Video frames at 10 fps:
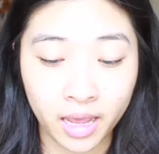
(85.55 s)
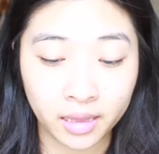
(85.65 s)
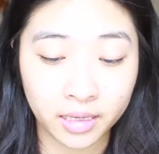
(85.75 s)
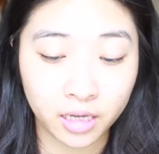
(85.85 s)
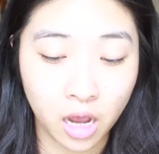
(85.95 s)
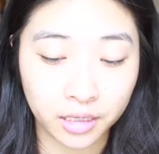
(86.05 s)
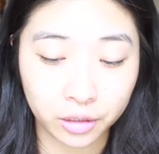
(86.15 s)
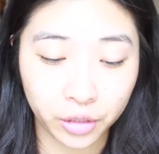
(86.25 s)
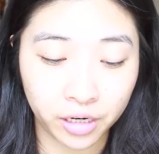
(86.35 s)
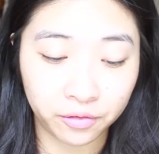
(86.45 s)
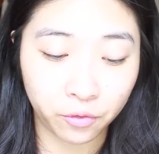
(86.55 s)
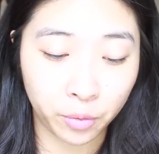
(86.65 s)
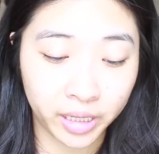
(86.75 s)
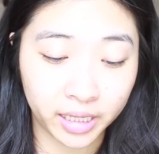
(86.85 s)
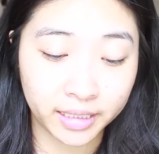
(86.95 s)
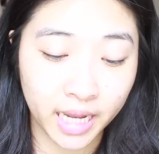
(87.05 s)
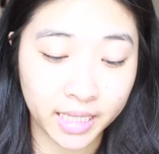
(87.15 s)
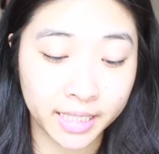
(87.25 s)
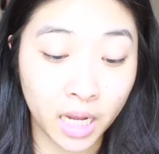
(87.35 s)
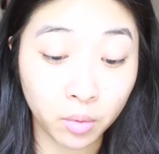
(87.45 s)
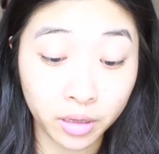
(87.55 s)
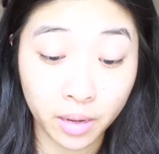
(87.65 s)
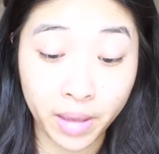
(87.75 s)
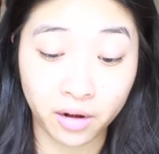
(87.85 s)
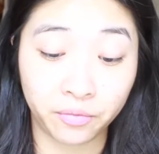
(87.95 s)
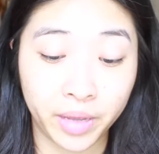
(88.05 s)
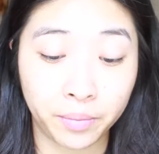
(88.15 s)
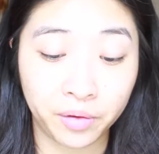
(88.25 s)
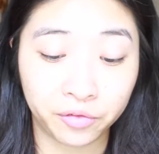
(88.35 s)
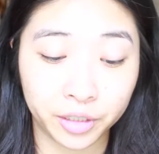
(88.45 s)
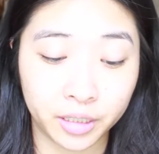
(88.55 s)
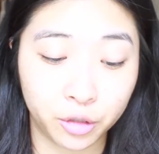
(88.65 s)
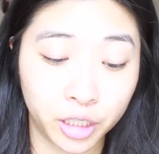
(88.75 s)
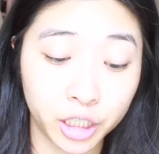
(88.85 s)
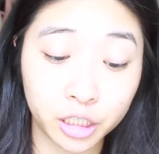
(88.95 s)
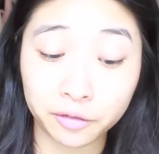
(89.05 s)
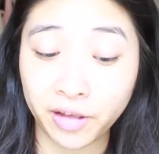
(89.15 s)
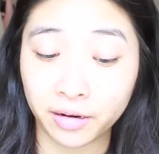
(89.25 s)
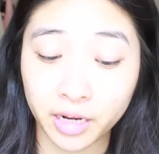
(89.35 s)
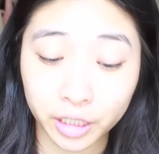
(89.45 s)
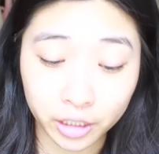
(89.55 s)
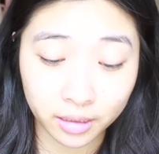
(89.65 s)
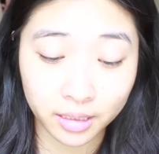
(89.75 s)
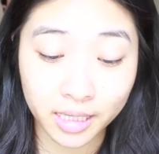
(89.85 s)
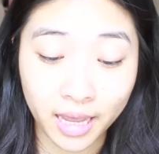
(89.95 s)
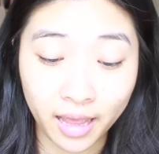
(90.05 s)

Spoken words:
This concentrated formula contains double the amount of pigment versus traditional foundations